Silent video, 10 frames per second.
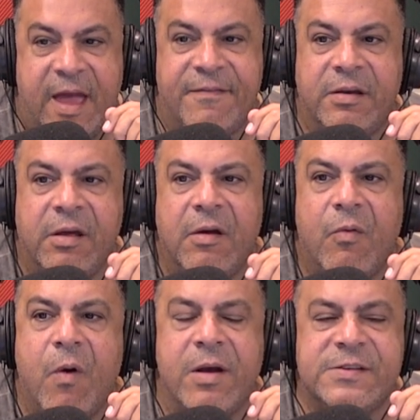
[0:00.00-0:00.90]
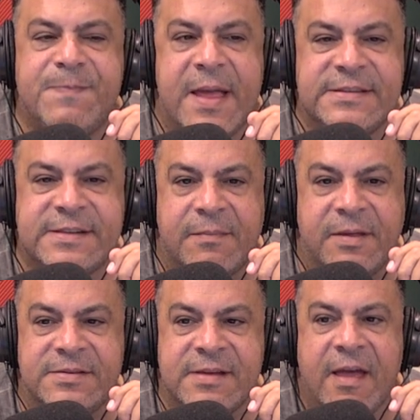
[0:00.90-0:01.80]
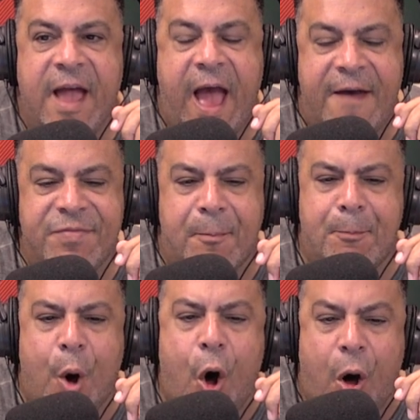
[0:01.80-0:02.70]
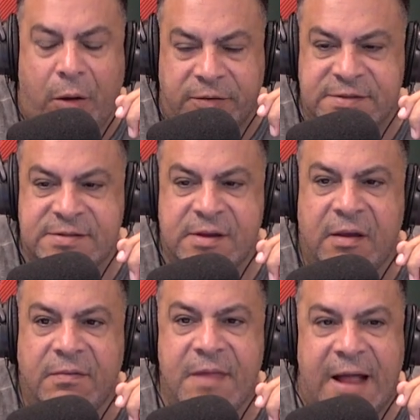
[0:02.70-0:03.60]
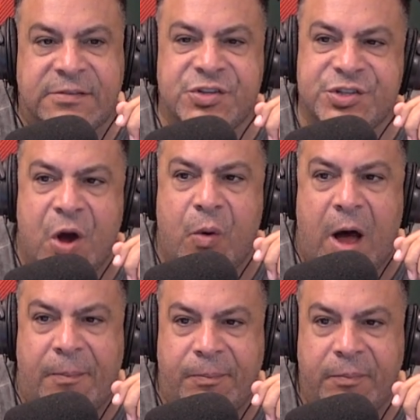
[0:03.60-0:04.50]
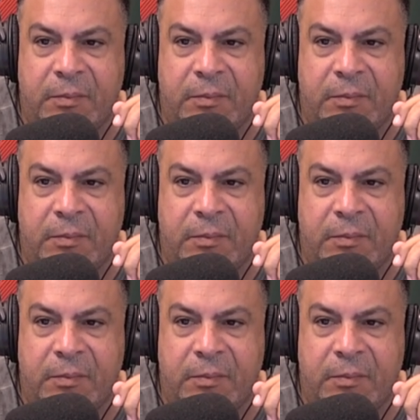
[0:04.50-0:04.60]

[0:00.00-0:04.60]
Kevin, where does Ben Simmons have the balls not to show up